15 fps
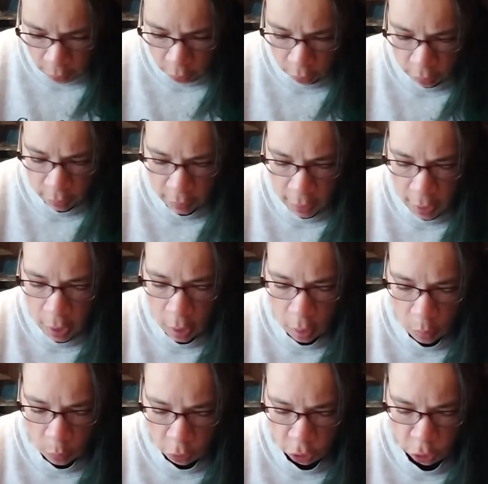
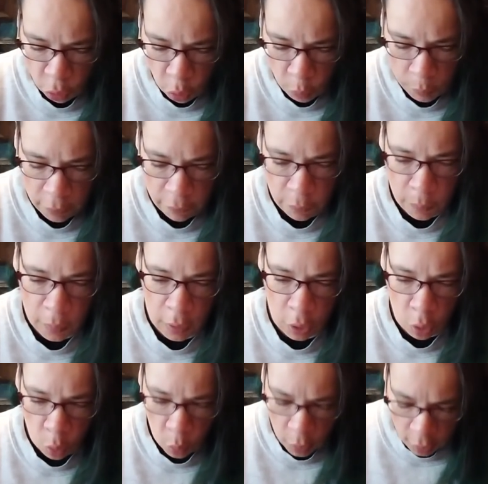Sal, which you will be
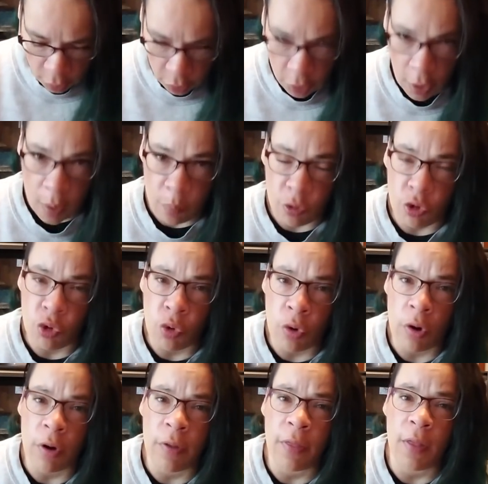familiar with, I'm
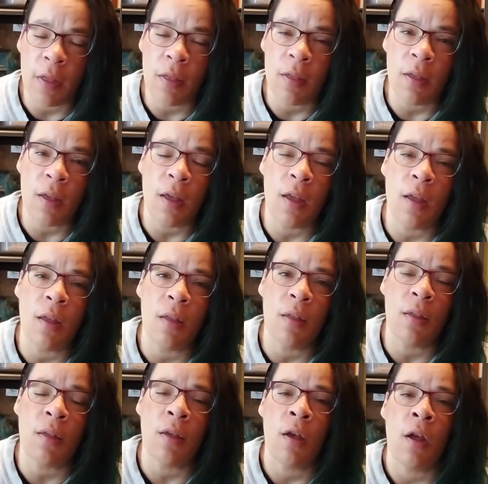sure. This
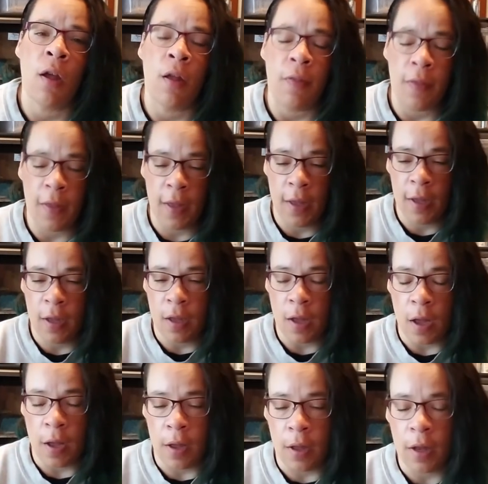is the
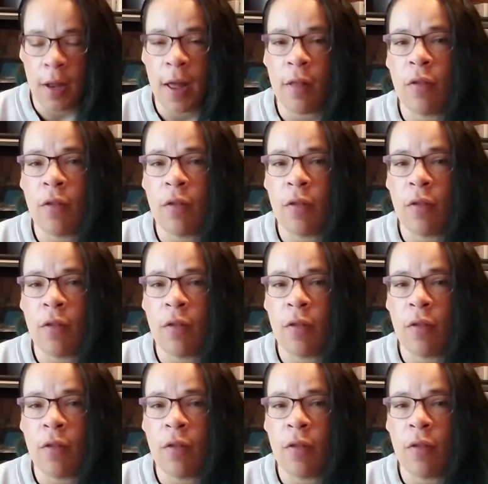Clouds